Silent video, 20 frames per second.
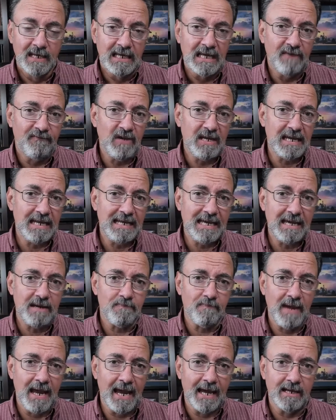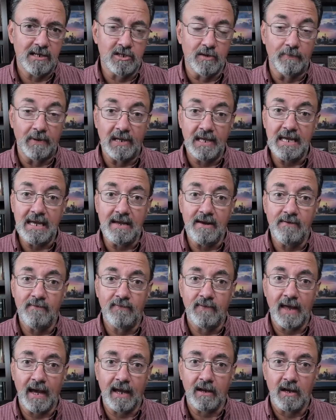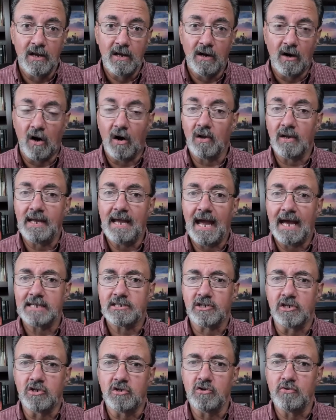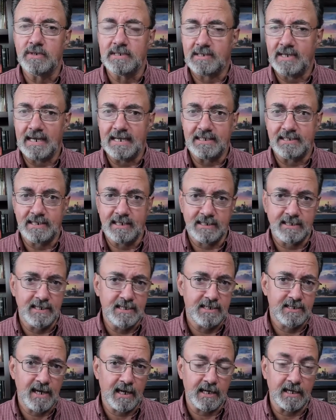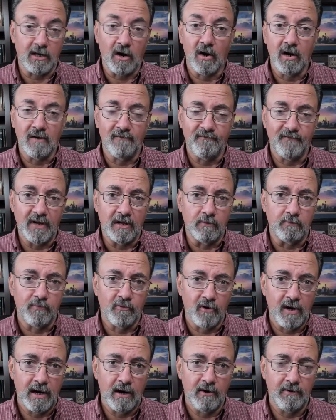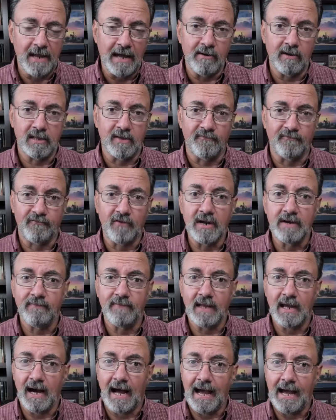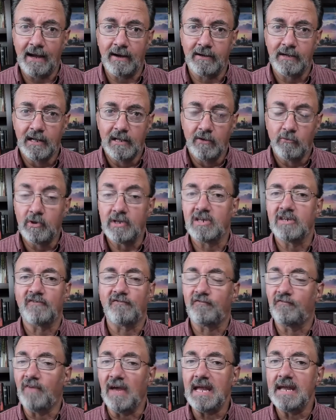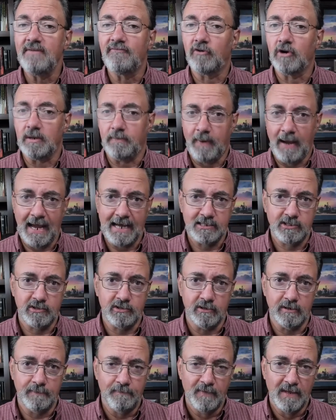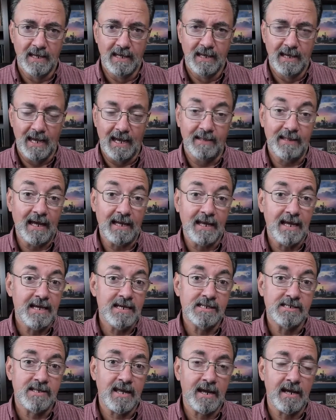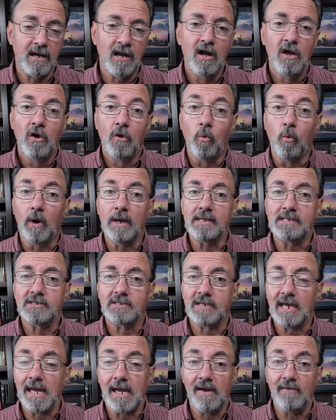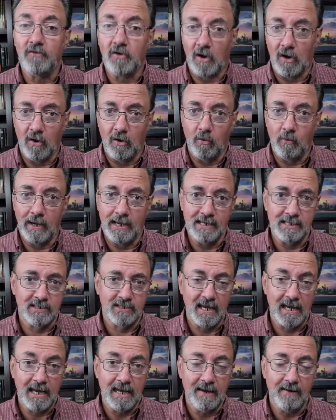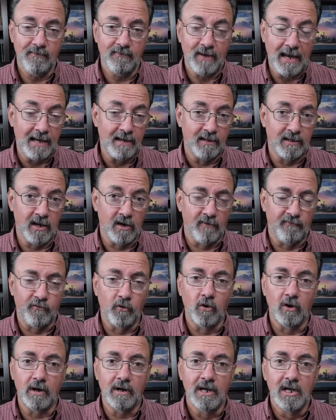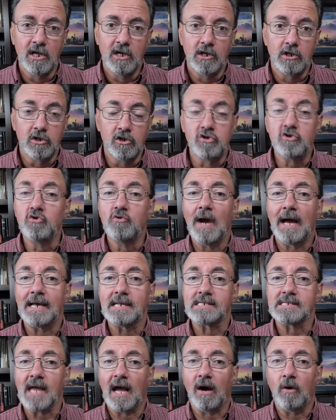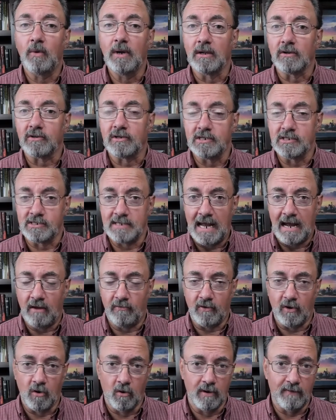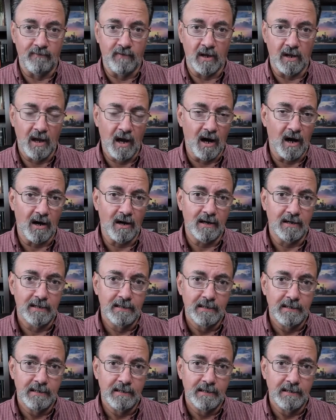If he can get man to believe that all he has to do is say a 60-second heartfelt prayer down at the front of the aisle with his favorite pastor, and that he is then once saved, always saved, and therefore do as thou wilt is now the whole of the law,